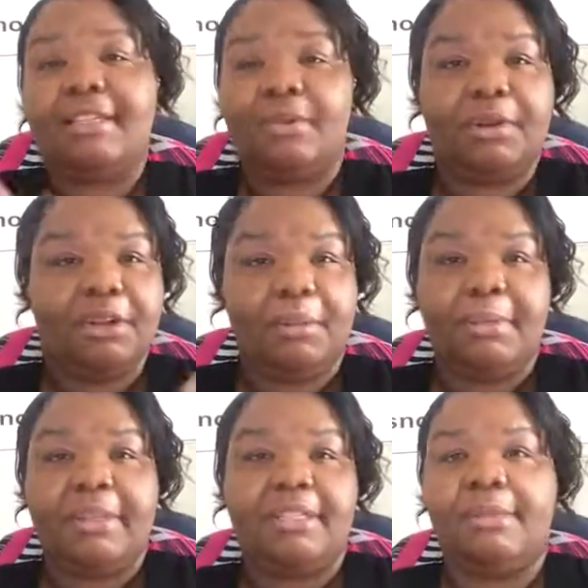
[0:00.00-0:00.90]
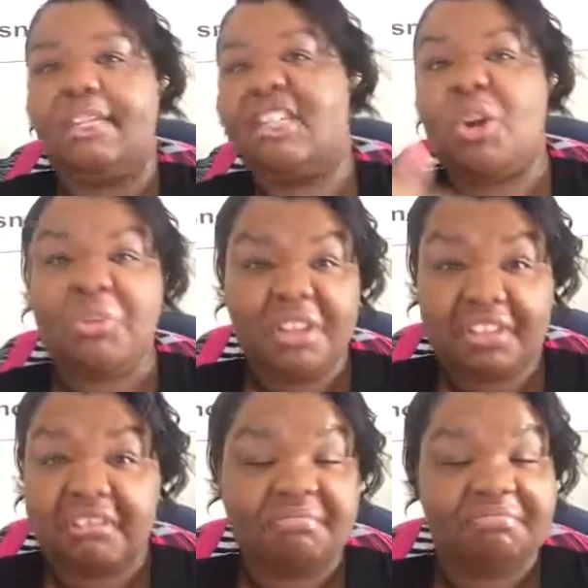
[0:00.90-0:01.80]
because I'm working on my budget, but that's a whole
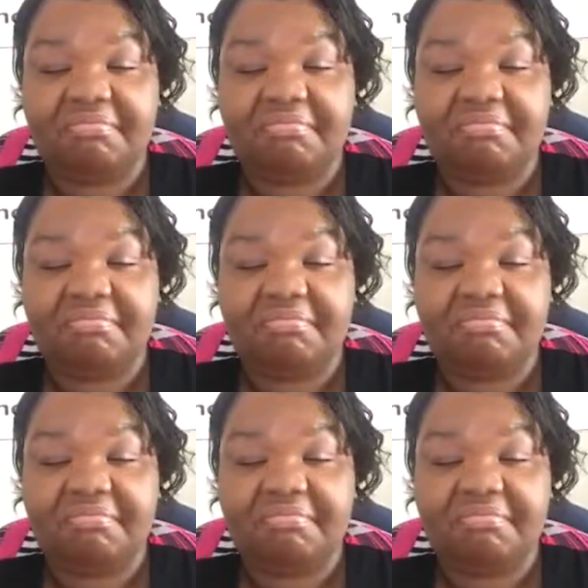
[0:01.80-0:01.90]
nother